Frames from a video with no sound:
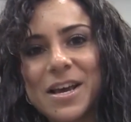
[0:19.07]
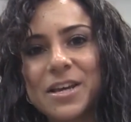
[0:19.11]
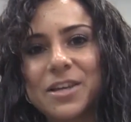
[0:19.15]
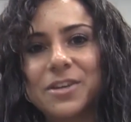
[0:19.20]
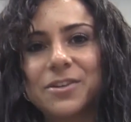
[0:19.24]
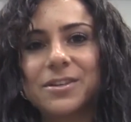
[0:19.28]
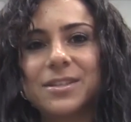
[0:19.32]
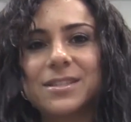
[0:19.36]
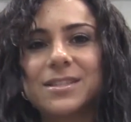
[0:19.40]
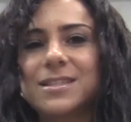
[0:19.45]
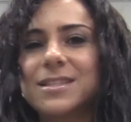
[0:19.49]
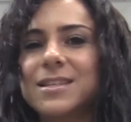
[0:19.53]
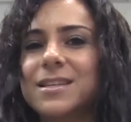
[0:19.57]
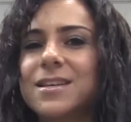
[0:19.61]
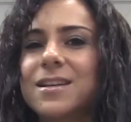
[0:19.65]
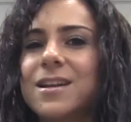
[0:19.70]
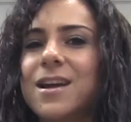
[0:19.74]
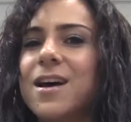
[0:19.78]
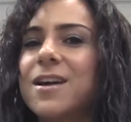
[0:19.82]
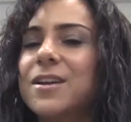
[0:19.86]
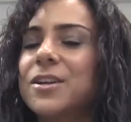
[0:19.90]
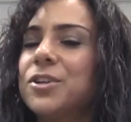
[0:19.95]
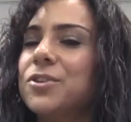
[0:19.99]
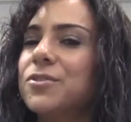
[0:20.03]
You can see it
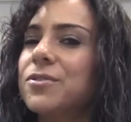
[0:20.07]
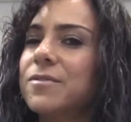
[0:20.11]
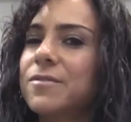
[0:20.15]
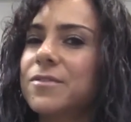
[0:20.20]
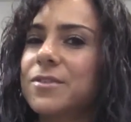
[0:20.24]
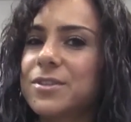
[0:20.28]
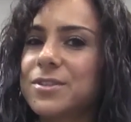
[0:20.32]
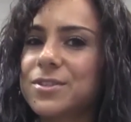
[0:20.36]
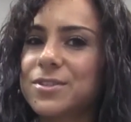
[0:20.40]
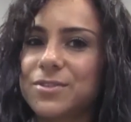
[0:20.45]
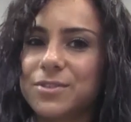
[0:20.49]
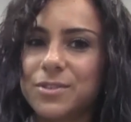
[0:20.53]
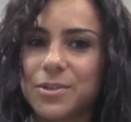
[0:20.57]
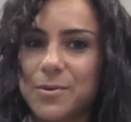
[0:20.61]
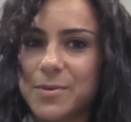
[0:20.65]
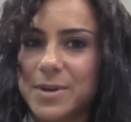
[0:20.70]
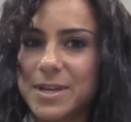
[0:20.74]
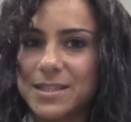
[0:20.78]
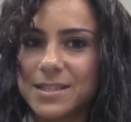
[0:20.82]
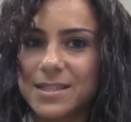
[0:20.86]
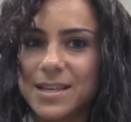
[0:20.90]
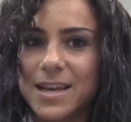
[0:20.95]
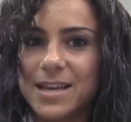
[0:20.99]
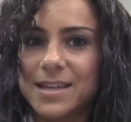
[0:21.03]
on Universal U
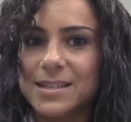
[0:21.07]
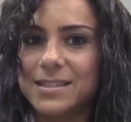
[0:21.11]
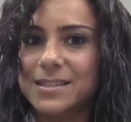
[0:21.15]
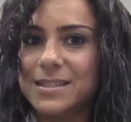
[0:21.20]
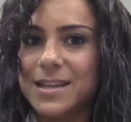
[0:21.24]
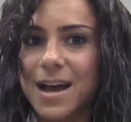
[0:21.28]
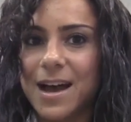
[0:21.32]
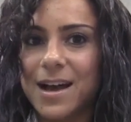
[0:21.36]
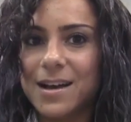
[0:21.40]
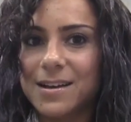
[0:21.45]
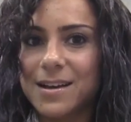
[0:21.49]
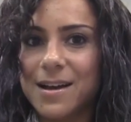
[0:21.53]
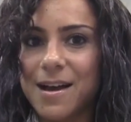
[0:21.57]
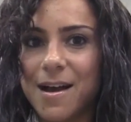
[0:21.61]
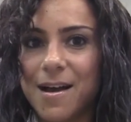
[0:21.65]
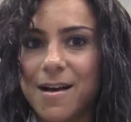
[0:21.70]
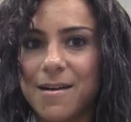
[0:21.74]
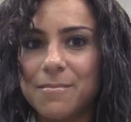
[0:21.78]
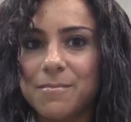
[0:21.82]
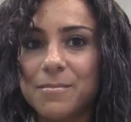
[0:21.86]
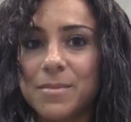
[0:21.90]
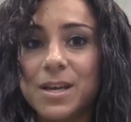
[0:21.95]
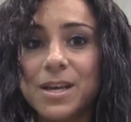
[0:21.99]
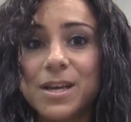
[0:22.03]
S A dot
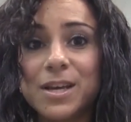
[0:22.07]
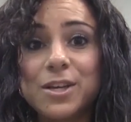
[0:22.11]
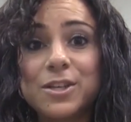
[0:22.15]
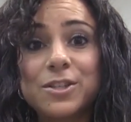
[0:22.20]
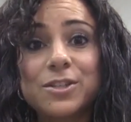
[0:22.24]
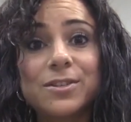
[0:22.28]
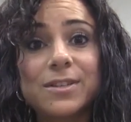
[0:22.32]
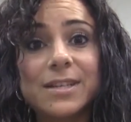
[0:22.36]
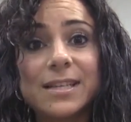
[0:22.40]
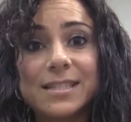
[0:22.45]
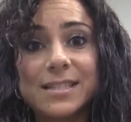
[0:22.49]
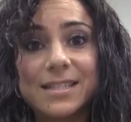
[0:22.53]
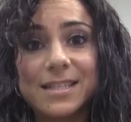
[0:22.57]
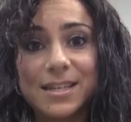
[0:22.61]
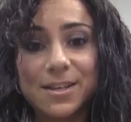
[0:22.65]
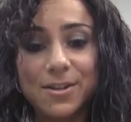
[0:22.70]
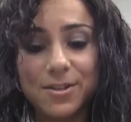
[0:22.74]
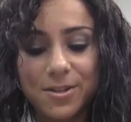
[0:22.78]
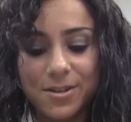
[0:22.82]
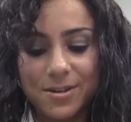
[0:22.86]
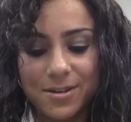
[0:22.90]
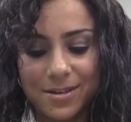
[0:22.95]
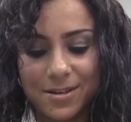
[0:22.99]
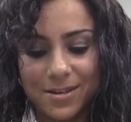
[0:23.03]
com, so let's take a
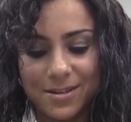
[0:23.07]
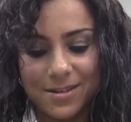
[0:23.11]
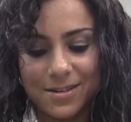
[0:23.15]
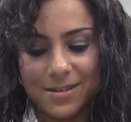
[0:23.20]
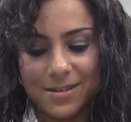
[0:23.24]
look.